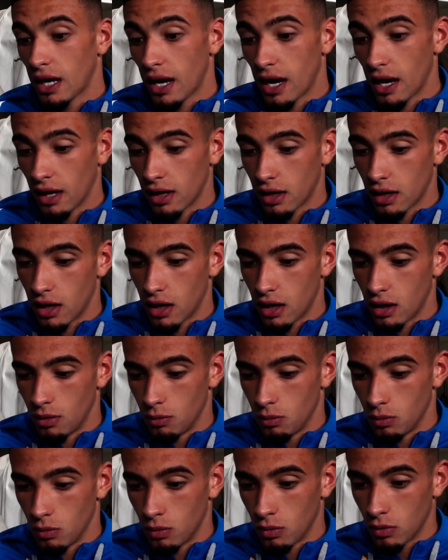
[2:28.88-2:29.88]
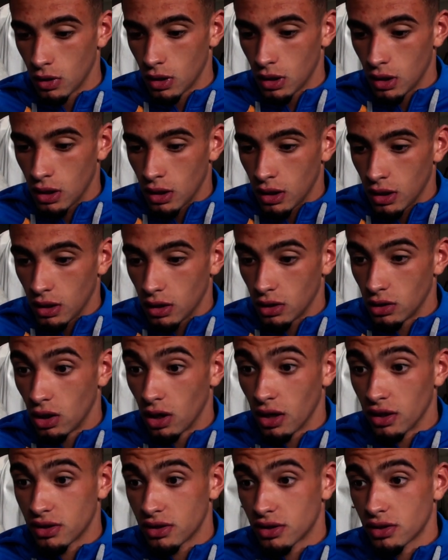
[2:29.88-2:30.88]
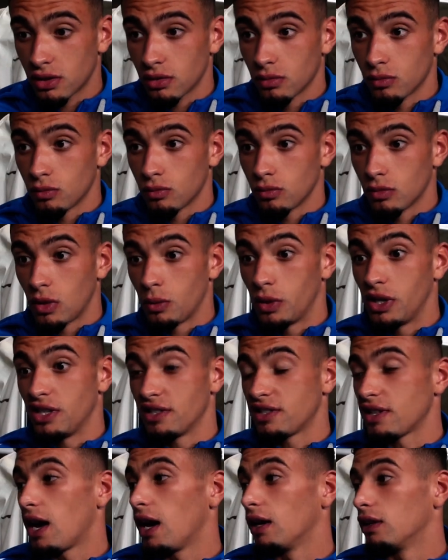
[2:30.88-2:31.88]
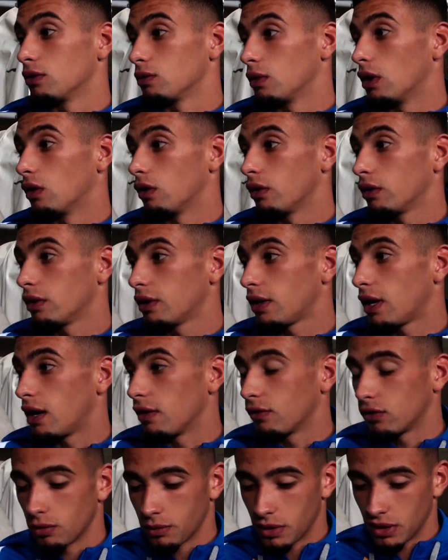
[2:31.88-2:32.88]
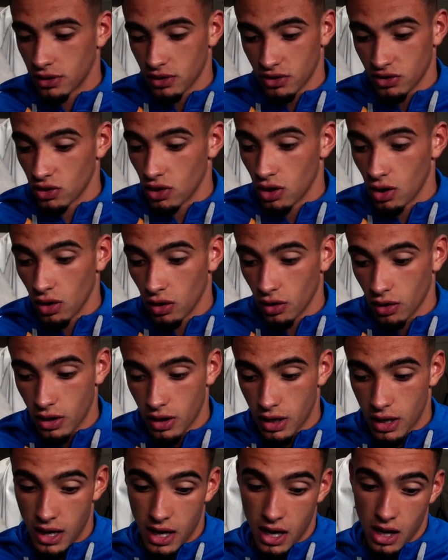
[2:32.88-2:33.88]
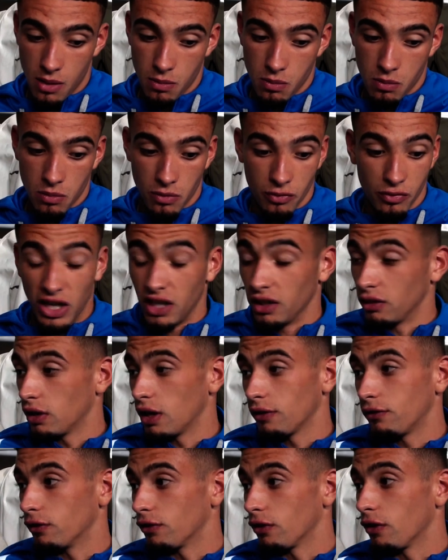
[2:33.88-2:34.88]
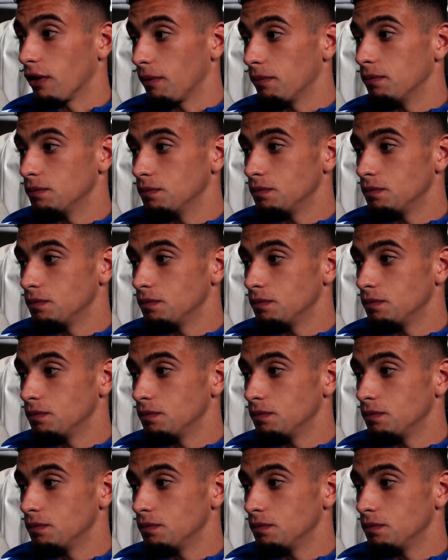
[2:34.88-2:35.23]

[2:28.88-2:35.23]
Yeah, you know, it's a winning side as well that I've come into, so I'm really grateful for it.